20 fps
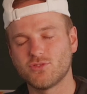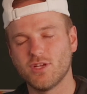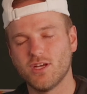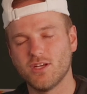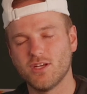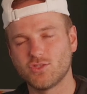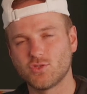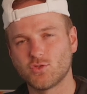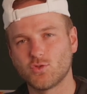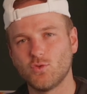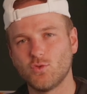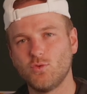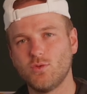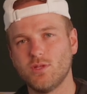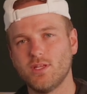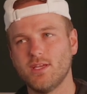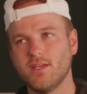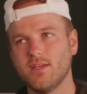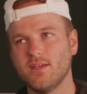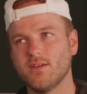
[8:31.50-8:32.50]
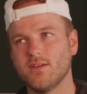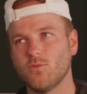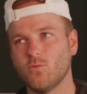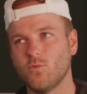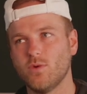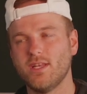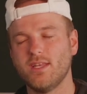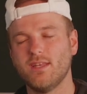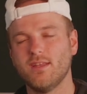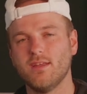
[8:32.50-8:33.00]
truly
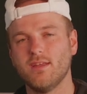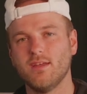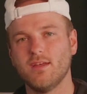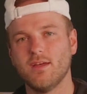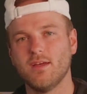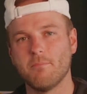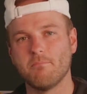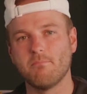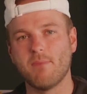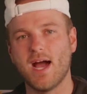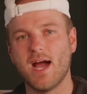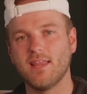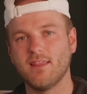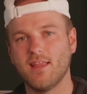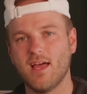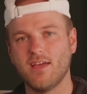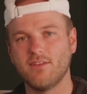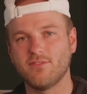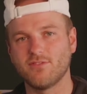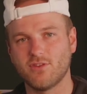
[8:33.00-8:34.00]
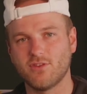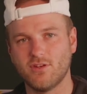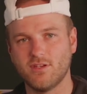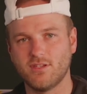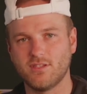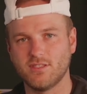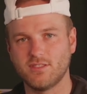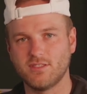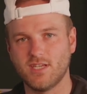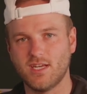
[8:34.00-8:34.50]
when my life started
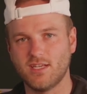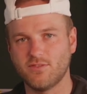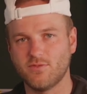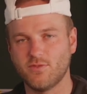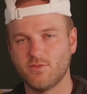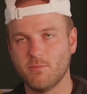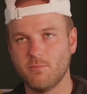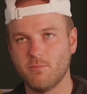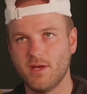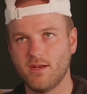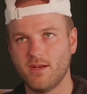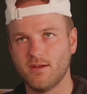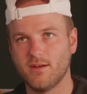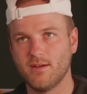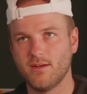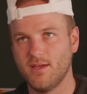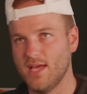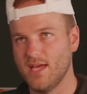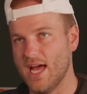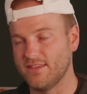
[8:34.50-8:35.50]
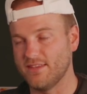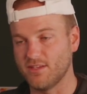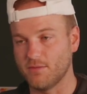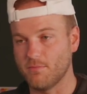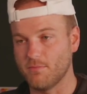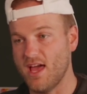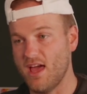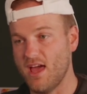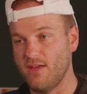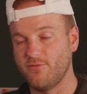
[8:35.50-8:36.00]
to change for the better. I took
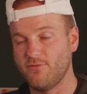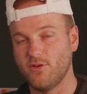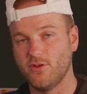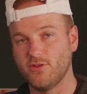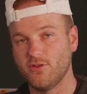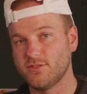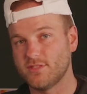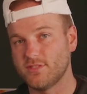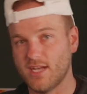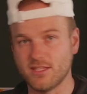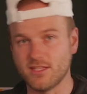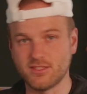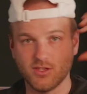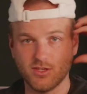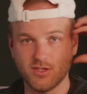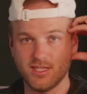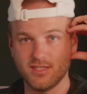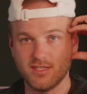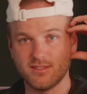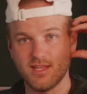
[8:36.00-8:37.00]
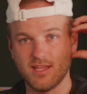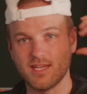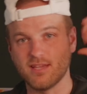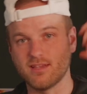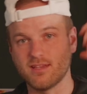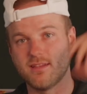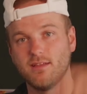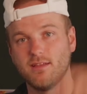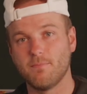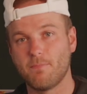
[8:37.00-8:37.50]
my headphones and I turned it into like
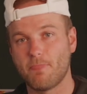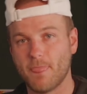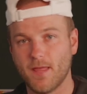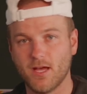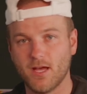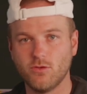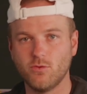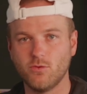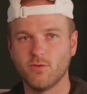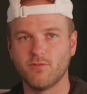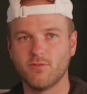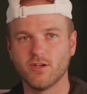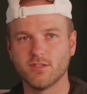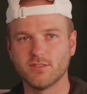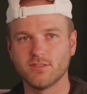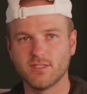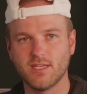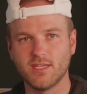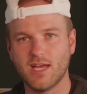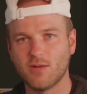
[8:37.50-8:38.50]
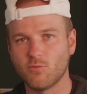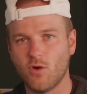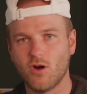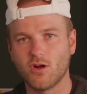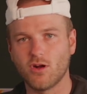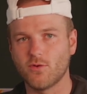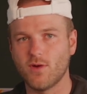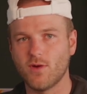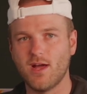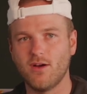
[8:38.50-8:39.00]
a university. I'd
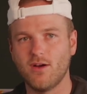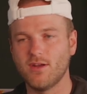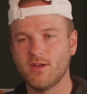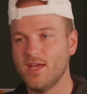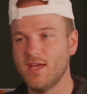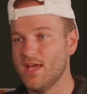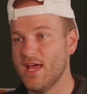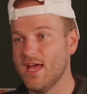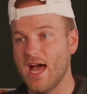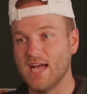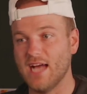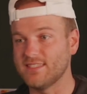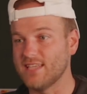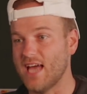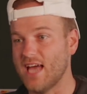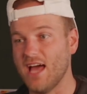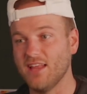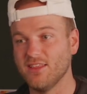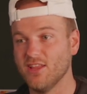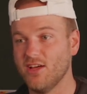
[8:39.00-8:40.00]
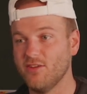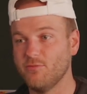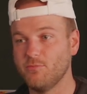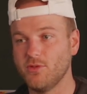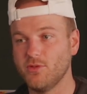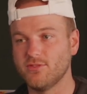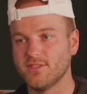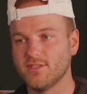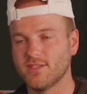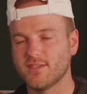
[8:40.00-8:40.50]
walk around. I love
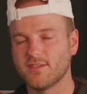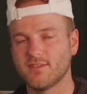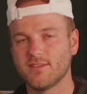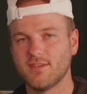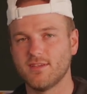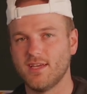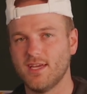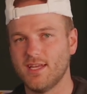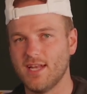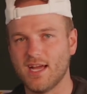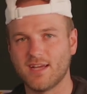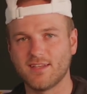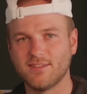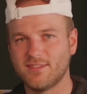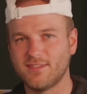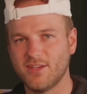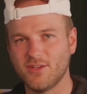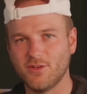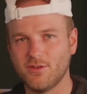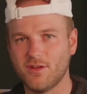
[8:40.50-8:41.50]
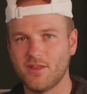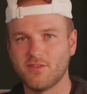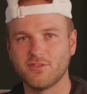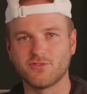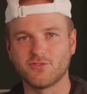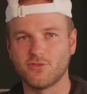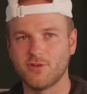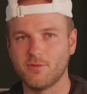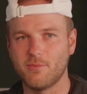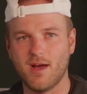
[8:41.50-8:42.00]
music. And I could tell you another
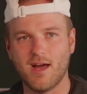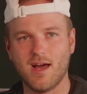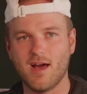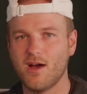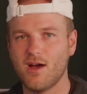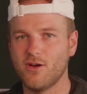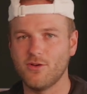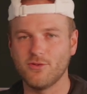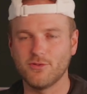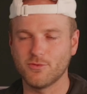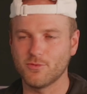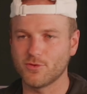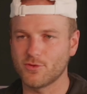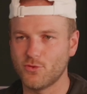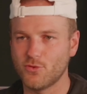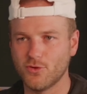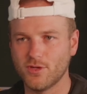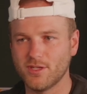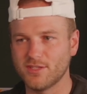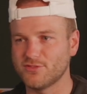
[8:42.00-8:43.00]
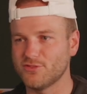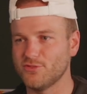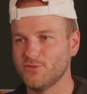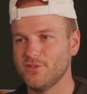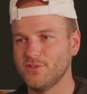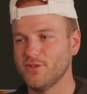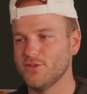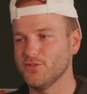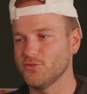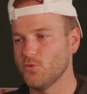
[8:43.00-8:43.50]
story about how I owned a recording
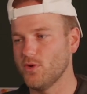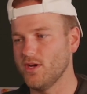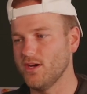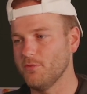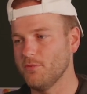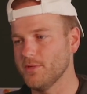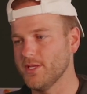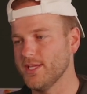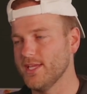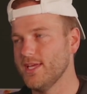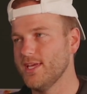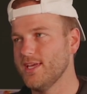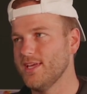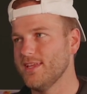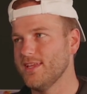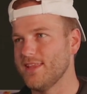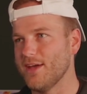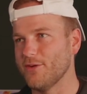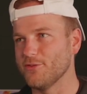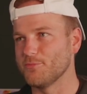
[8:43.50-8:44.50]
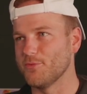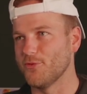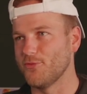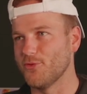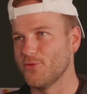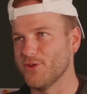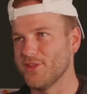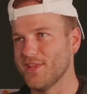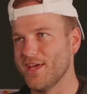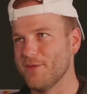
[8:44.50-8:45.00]
studio as well, but that was
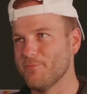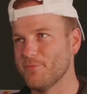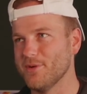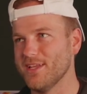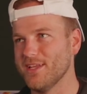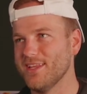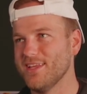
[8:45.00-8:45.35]
before that. But